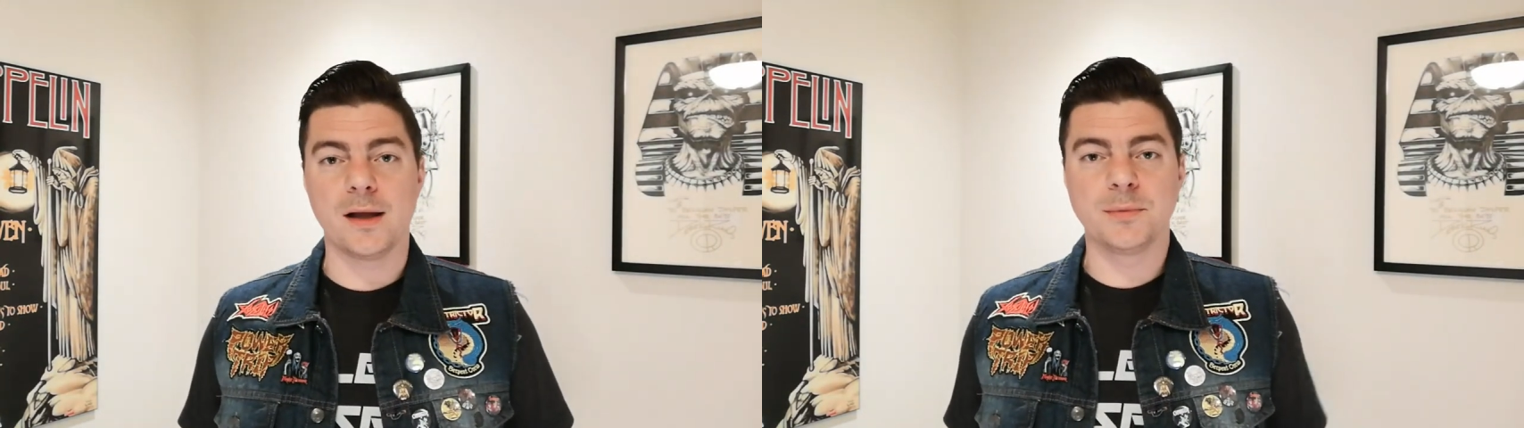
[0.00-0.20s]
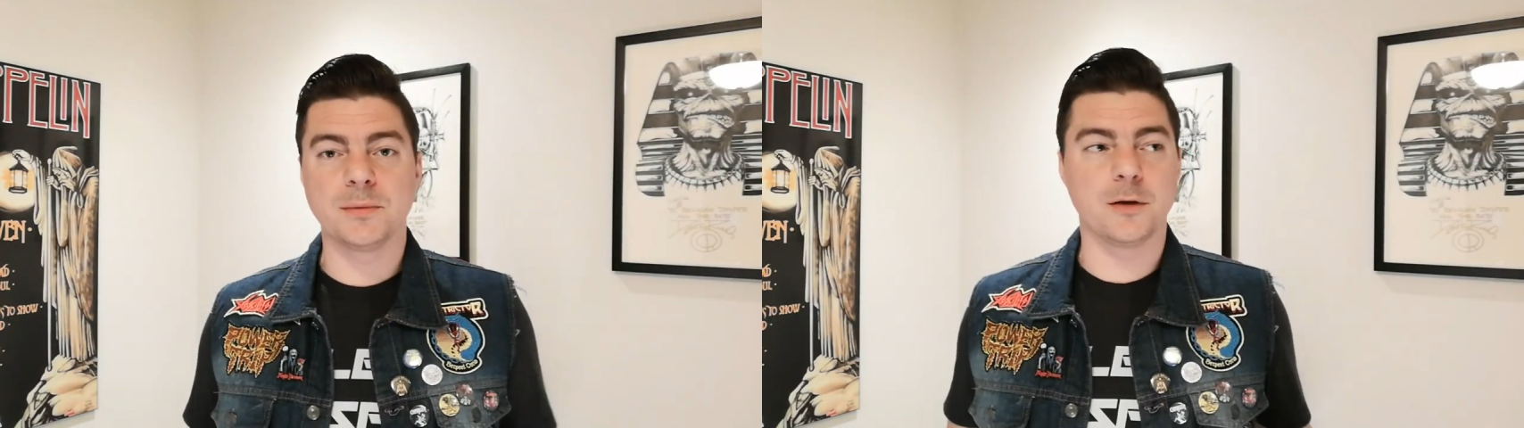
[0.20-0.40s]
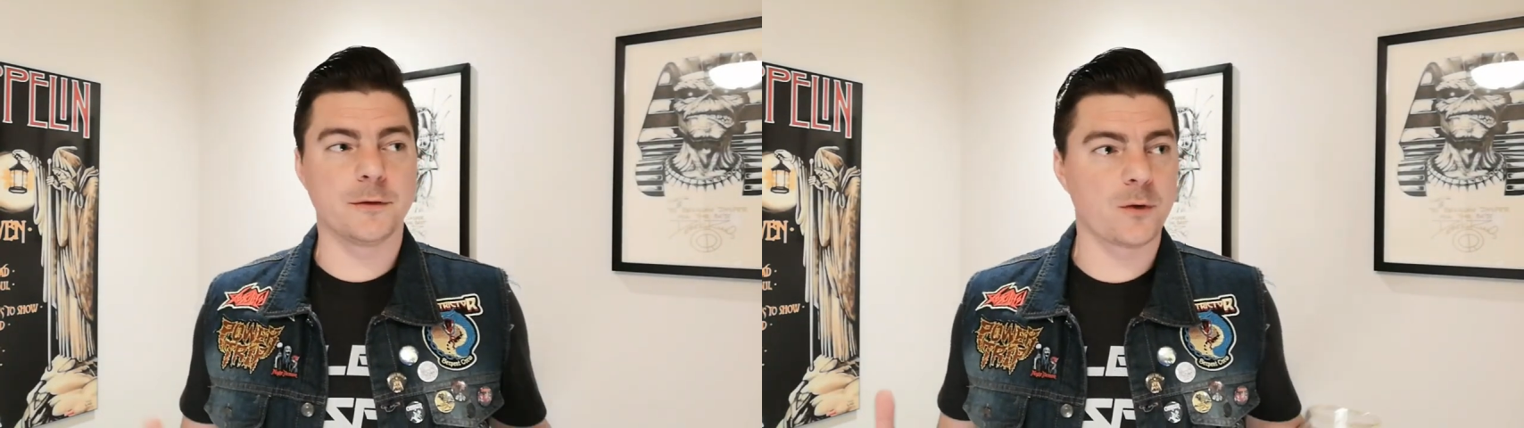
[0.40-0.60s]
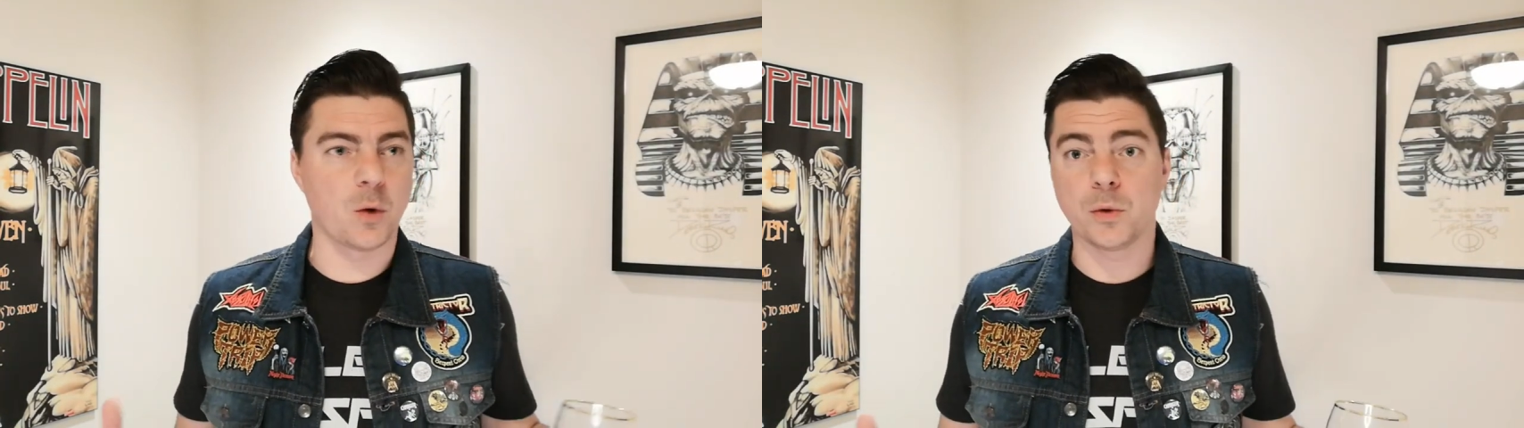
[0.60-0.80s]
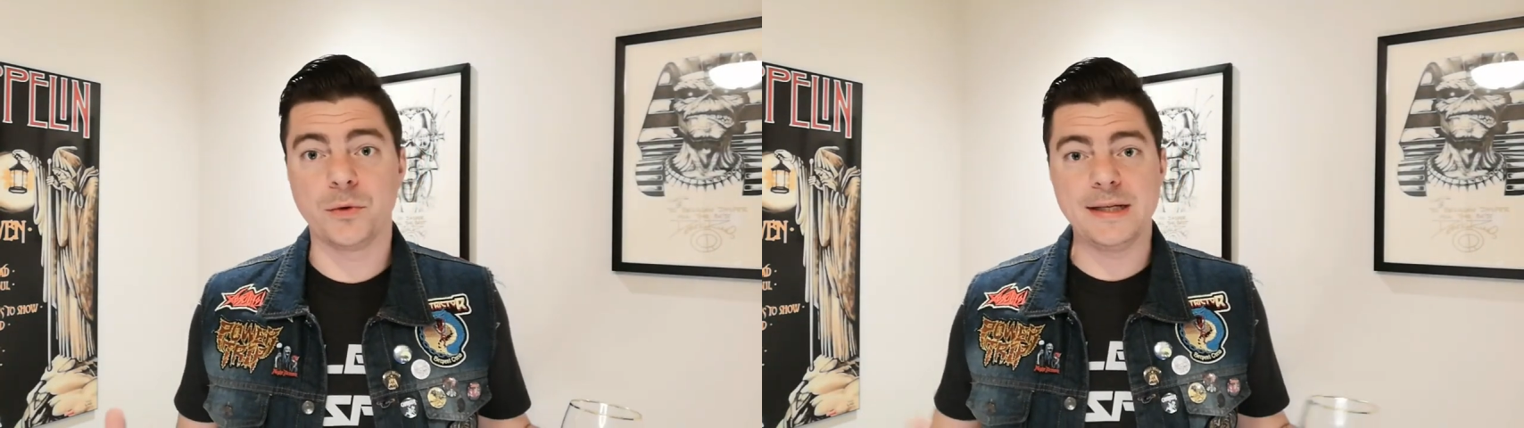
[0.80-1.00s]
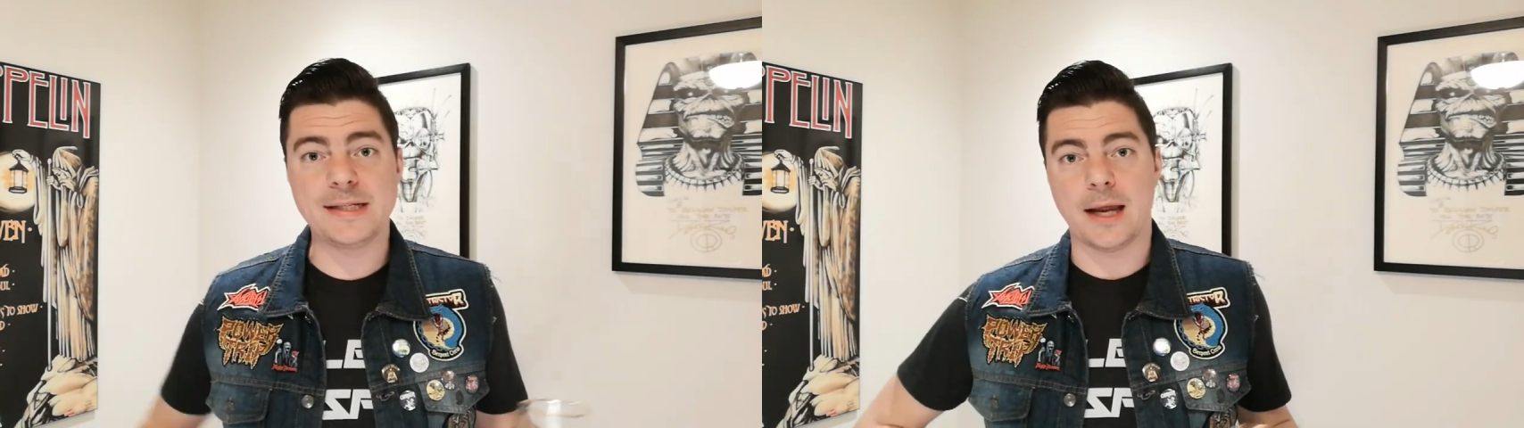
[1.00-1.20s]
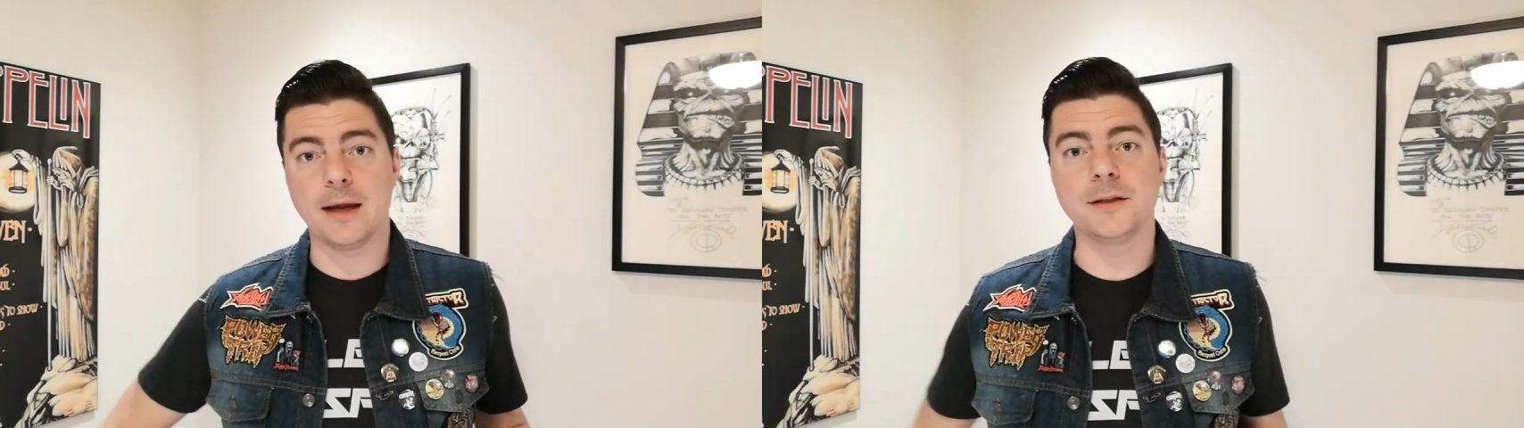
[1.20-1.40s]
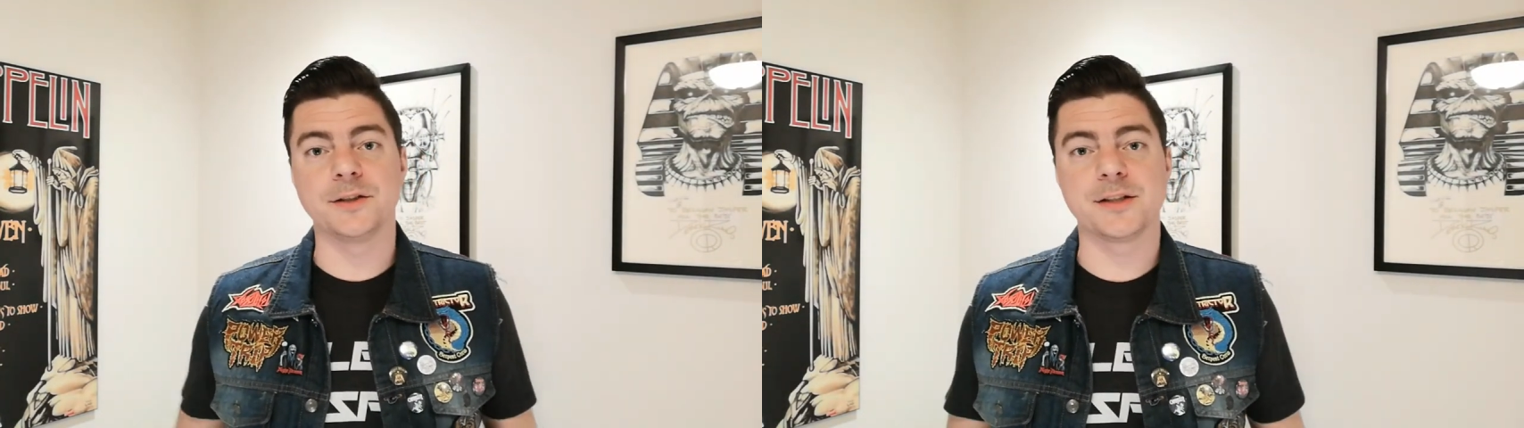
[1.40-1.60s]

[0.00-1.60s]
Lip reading: album of Corey Taylor,